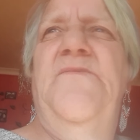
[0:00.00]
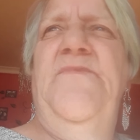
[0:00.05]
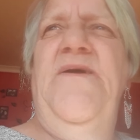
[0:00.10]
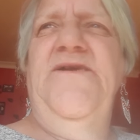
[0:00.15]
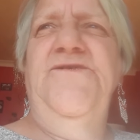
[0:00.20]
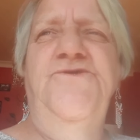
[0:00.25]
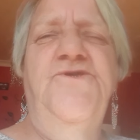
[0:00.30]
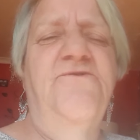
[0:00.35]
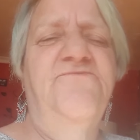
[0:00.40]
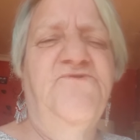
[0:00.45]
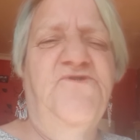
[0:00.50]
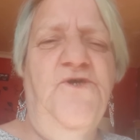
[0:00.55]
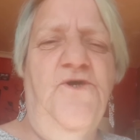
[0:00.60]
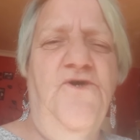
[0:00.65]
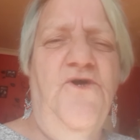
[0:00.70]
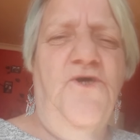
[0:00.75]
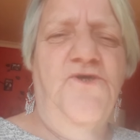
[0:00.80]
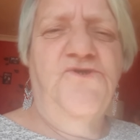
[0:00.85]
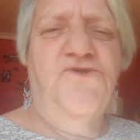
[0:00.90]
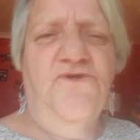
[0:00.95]
Mind you, I've still
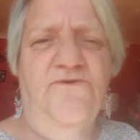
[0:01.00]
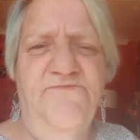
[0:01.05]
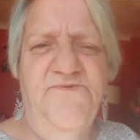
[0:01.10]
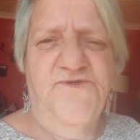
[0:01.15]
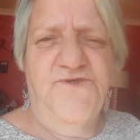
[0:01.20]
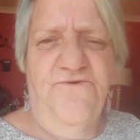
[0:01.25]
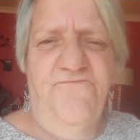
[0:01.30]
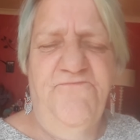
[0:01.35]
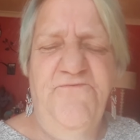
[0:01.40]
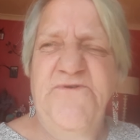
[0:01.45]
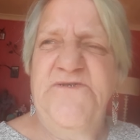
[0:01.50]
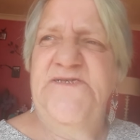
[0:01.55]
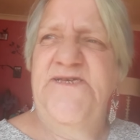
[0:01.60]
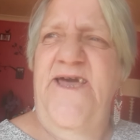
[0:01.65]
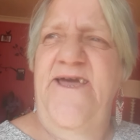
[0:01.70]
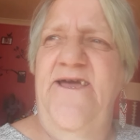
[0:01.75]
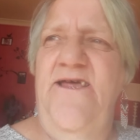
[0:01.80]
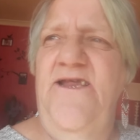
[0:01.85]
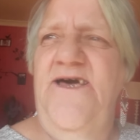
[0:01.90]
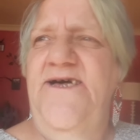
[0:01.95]
got some stuff for
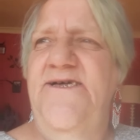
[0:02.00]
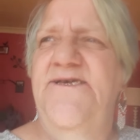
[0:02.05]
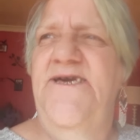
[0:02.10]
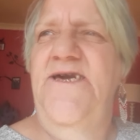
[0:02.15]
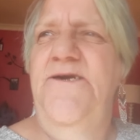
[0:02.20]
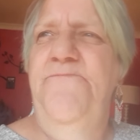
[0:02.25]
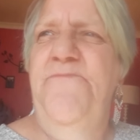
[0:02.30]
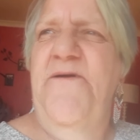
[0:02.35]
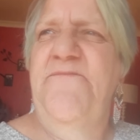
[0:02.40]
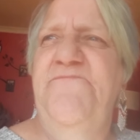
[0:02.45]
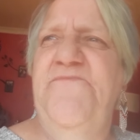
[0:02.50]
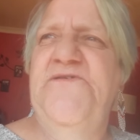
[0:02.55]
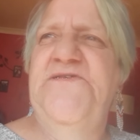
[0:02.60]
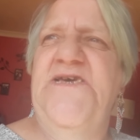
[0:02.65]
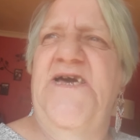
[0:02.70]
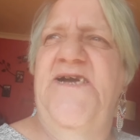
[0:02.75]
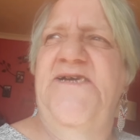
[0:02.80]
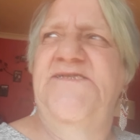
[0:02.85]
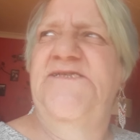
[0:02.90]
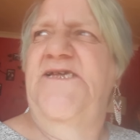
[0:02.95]
sale. I'll keep
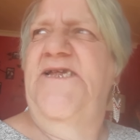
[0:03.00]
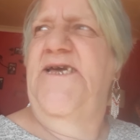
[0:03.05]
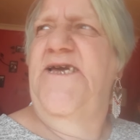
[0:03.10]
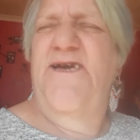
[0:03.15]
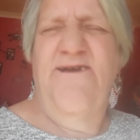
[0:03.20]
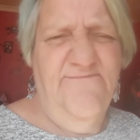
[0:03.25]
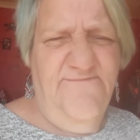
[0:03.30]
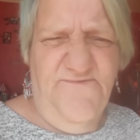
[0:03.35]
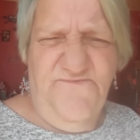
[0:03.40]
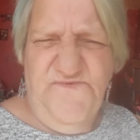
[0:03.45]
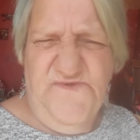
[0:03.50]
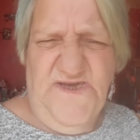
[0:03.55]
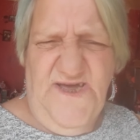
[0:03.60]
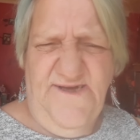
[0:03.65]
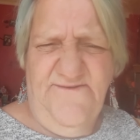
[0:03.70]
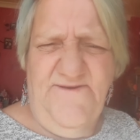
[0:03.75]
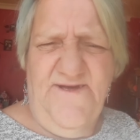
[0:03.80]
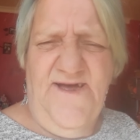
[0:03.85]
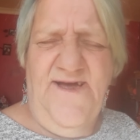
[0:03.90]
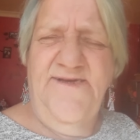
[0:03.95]
advertising it. Can you
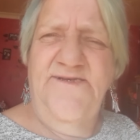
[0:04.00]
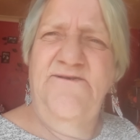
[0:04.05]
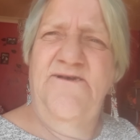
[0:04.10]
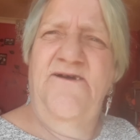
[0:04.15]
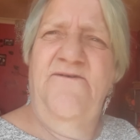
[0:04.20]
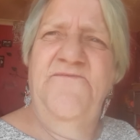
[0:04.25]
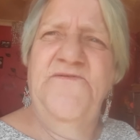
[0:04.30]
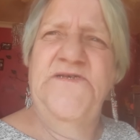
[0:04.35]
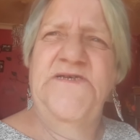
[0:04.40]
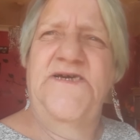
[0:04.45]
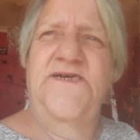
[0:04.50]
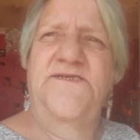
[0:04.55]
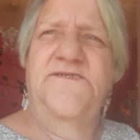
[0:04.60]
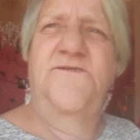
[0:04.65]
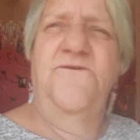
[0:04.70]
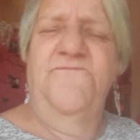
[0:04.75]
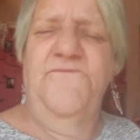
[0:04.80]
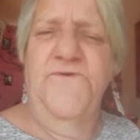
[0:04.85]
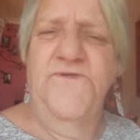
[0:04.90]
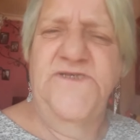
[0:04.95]
advertise, advertise
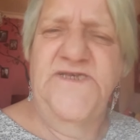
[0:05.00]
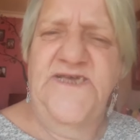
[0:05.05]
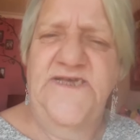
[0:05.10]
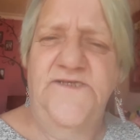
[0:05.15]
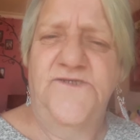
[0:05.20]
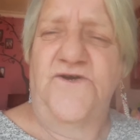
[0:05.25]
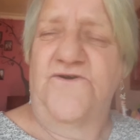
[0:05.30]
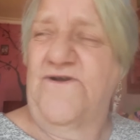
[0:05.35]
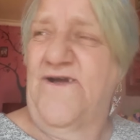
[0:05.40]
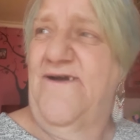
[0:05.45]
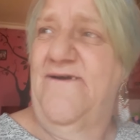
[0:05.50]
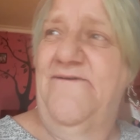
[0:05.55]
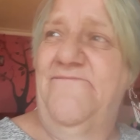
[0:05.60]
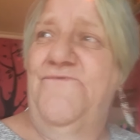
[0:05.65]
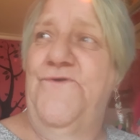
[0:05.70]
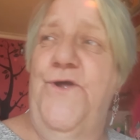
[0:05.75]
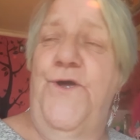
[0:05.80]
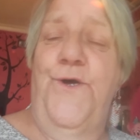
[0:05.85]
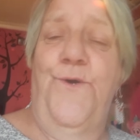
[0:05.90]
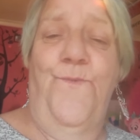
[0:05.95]
stuff on TikTok? I
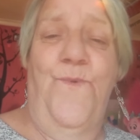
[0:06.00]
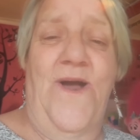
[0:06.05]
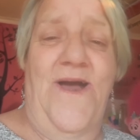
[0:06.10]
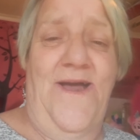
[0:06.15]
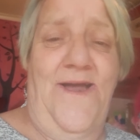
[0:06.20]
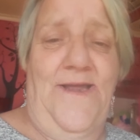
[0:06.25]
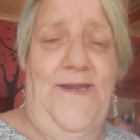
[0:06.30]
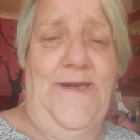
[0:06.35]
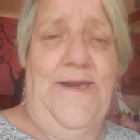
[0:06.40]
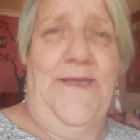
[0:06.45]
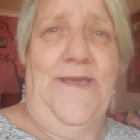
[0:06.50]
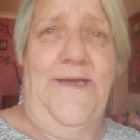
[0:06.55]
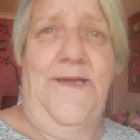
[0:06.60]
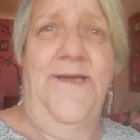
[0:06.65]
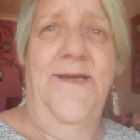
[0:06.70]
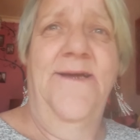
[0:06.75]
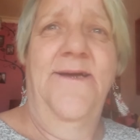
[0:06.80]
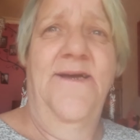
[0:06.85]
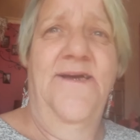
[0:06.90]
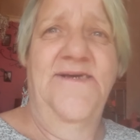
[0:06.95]
have no idea.
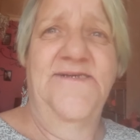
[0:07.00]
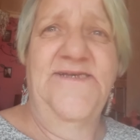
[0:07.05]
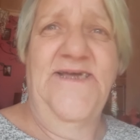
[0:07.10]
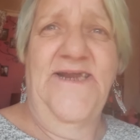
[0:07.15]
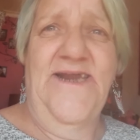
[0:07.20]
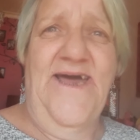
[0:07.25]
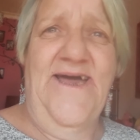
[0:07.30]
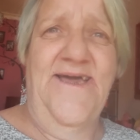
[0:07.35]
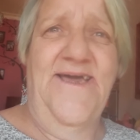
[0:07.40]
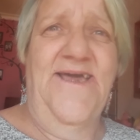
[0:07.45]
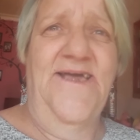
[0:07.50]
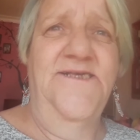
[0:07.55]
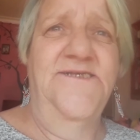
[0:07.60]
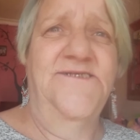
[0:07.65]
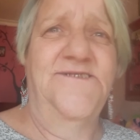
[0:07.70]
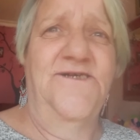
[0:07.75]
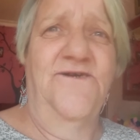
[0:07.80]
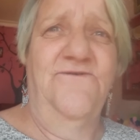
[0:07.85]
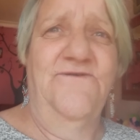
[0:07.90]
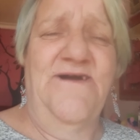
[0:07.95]
Is it like
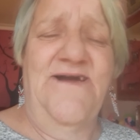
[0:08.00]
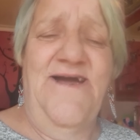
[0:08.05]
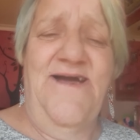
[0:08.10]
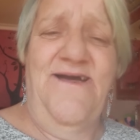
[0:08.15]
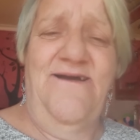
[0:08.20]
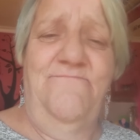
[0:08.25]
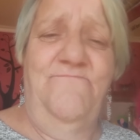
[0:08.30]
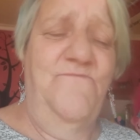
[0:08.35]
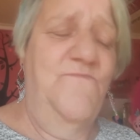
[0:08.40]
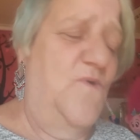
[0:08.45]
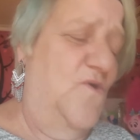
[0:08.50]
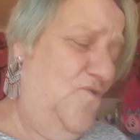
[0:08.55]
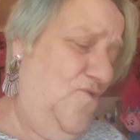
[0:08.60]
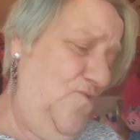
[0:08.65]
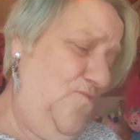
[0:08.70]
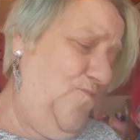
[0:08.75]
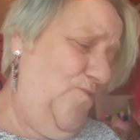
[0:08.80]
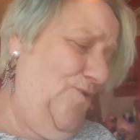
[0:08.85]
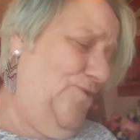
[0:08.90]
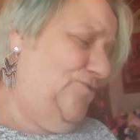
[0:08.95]
Instagram
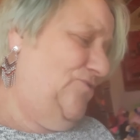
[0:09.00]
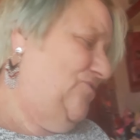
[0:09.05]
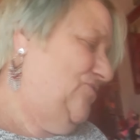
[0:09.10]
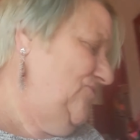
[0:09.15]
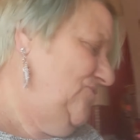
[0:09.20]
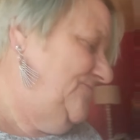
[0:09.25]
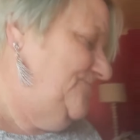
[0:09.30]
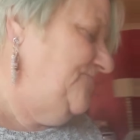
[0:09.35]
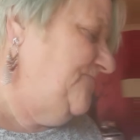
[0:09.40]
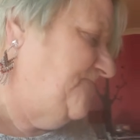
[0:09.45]
or what?